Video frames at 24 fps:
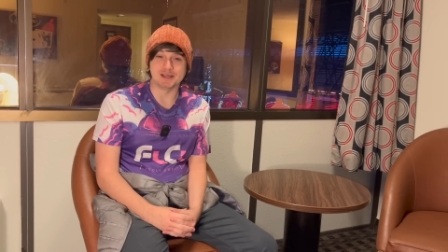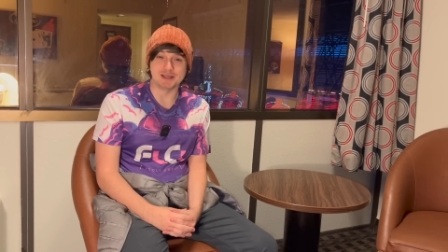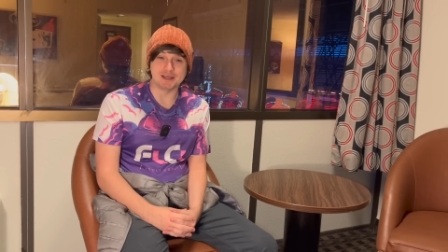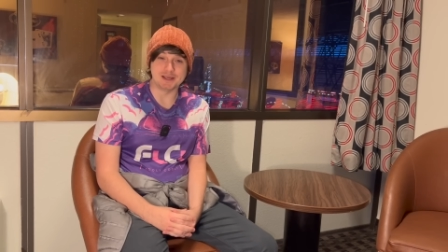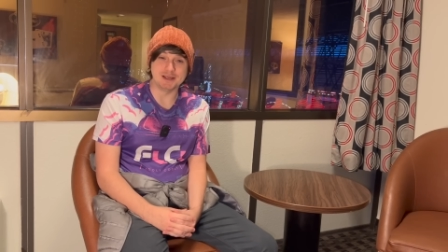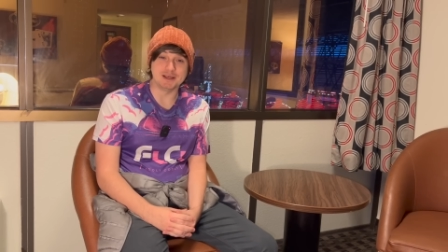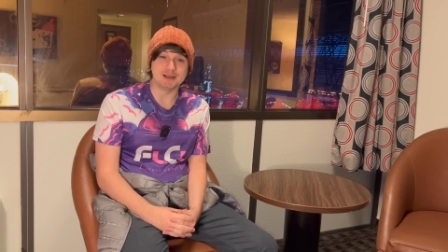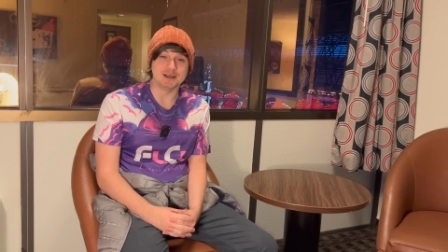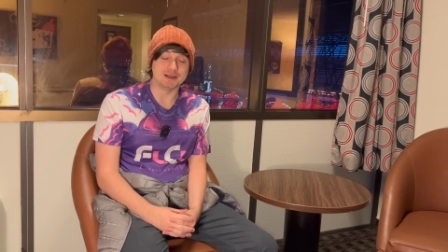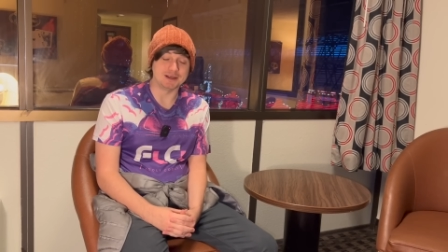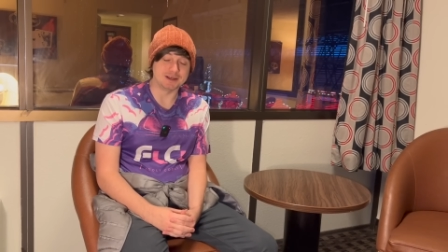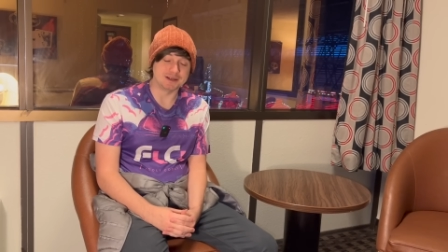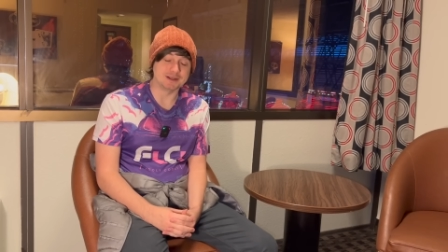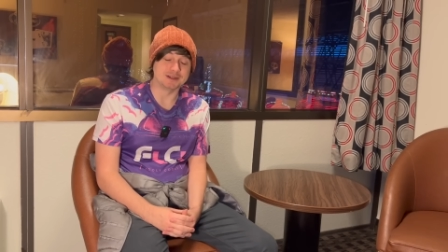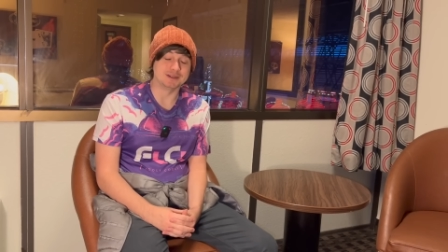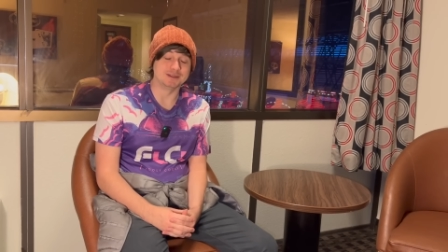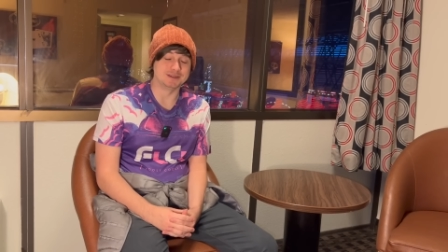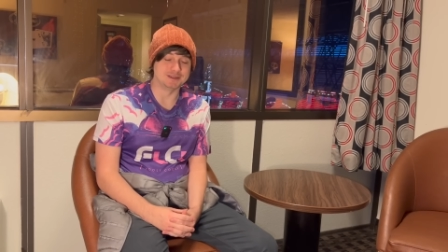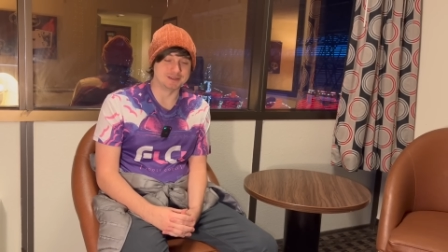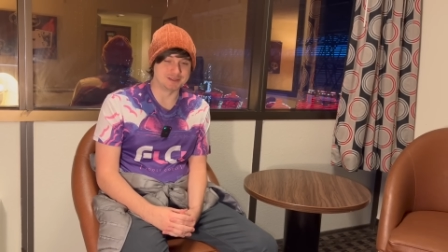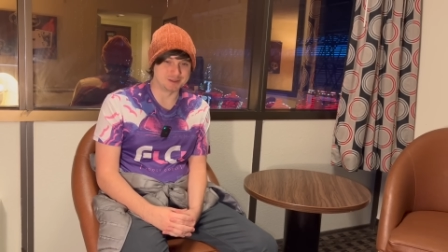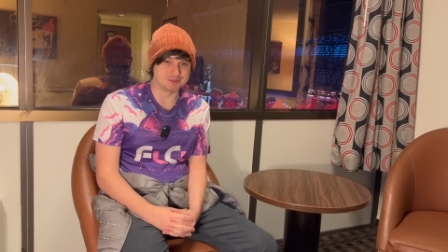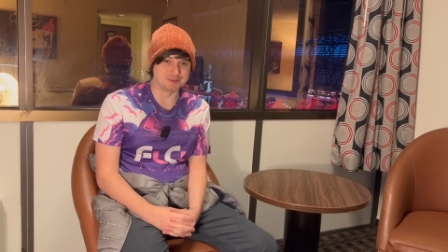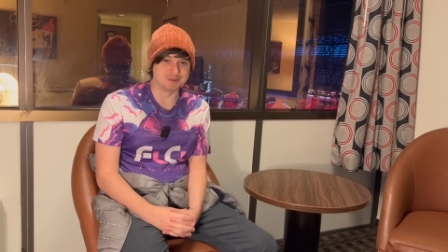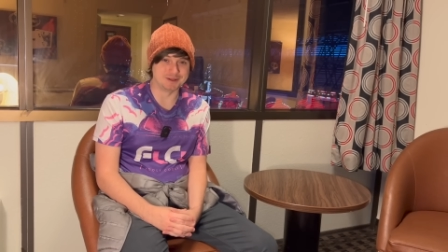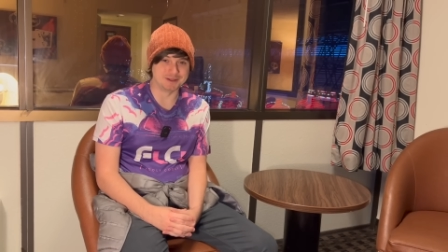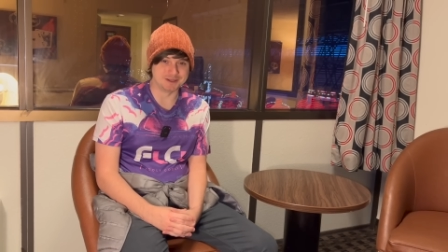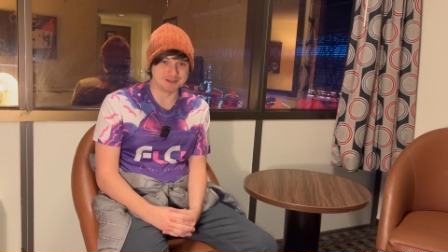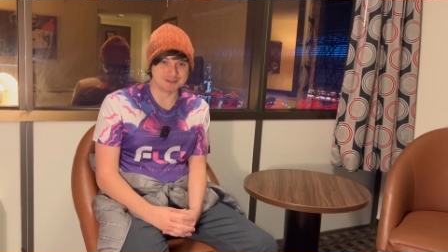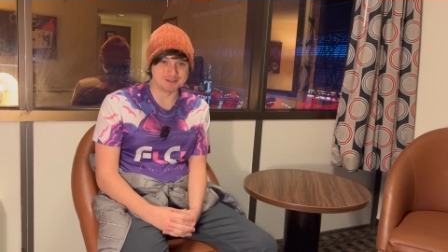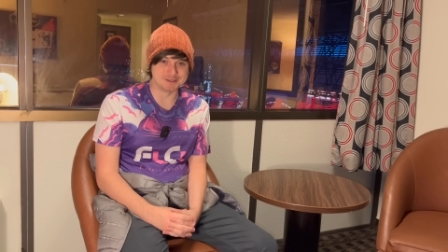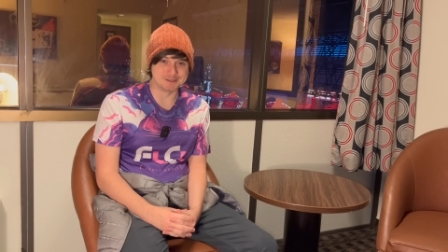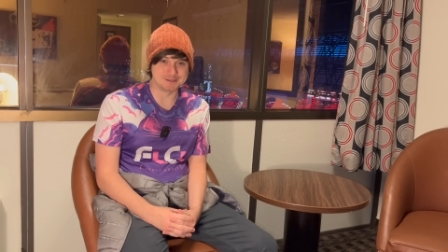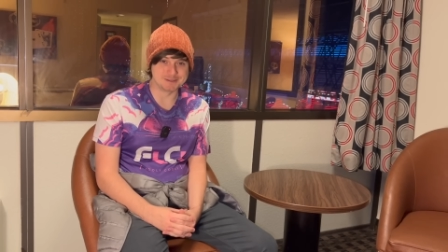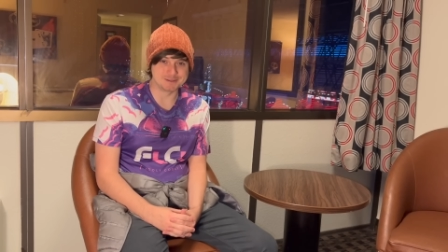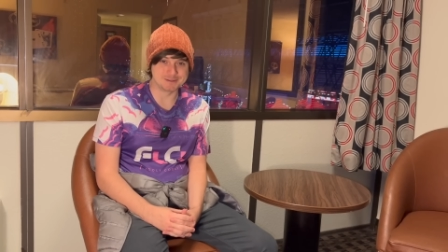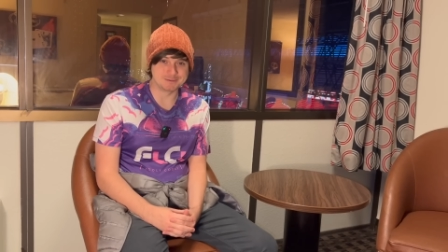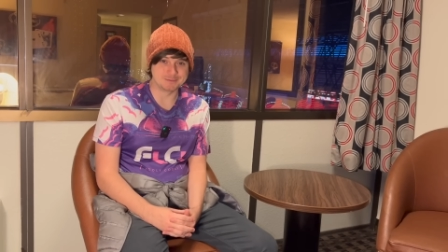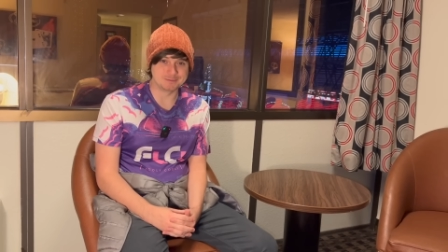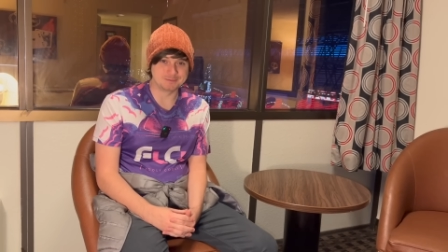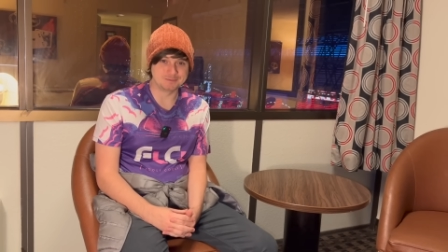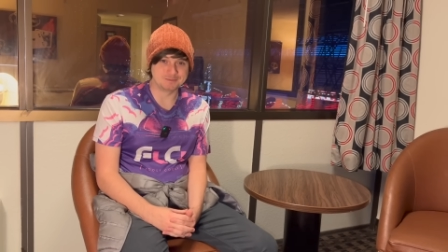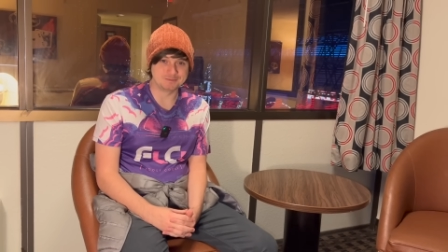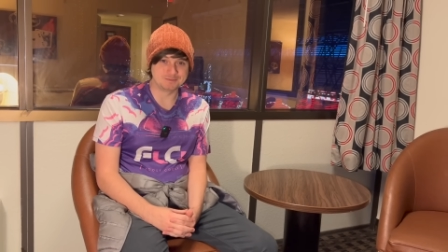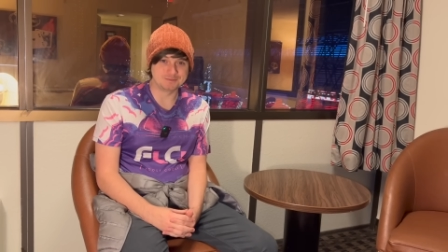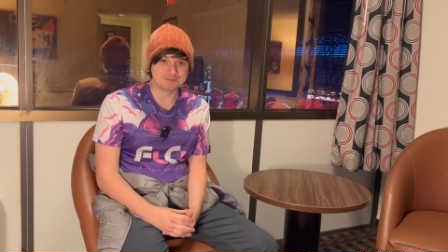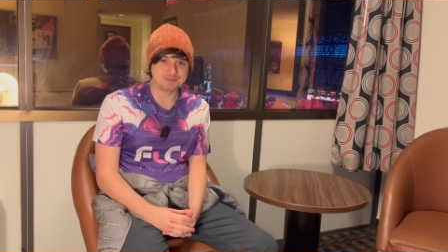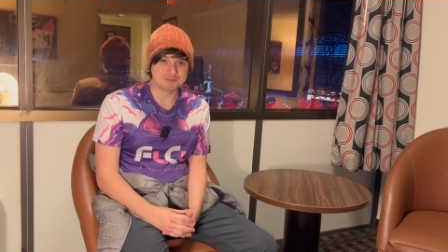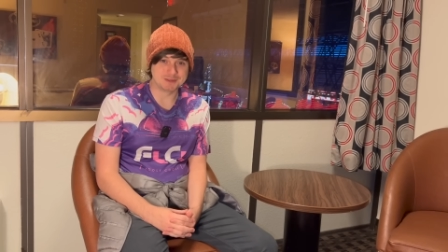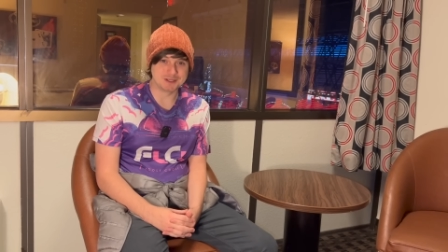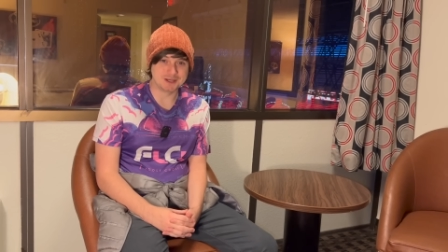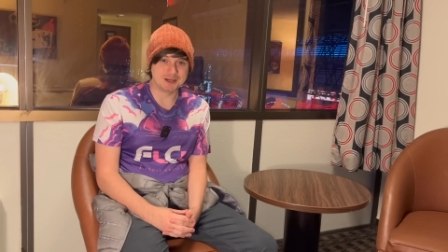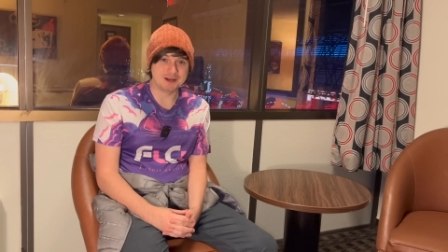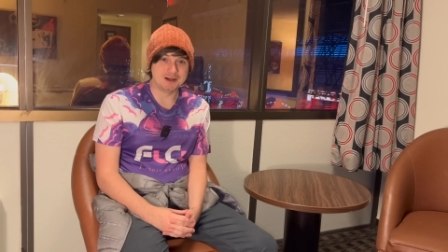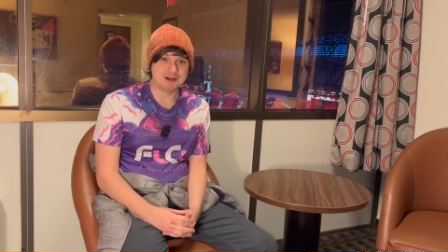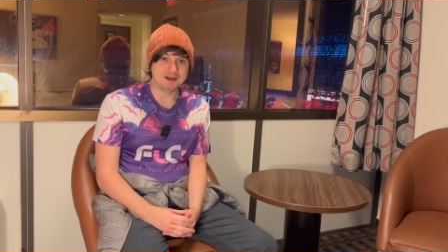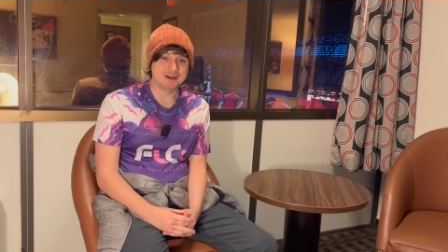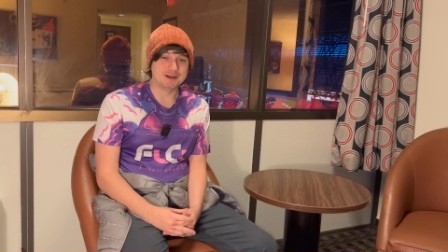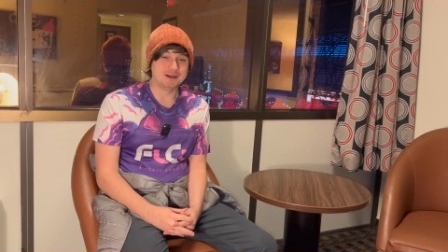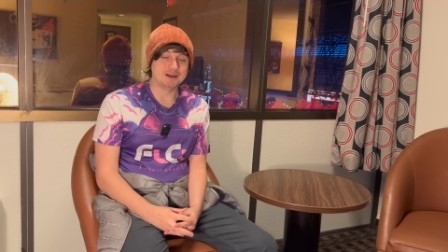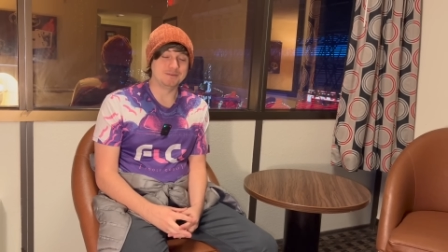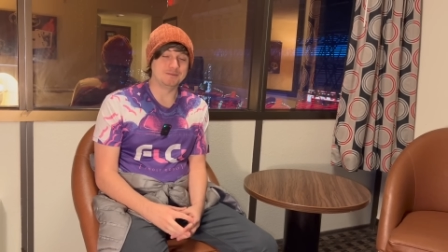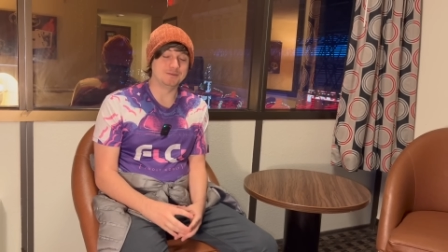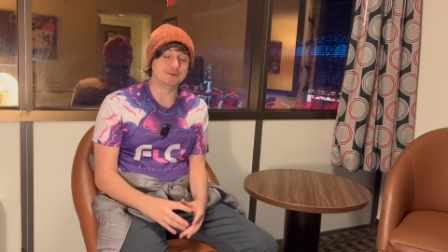e ink displays? If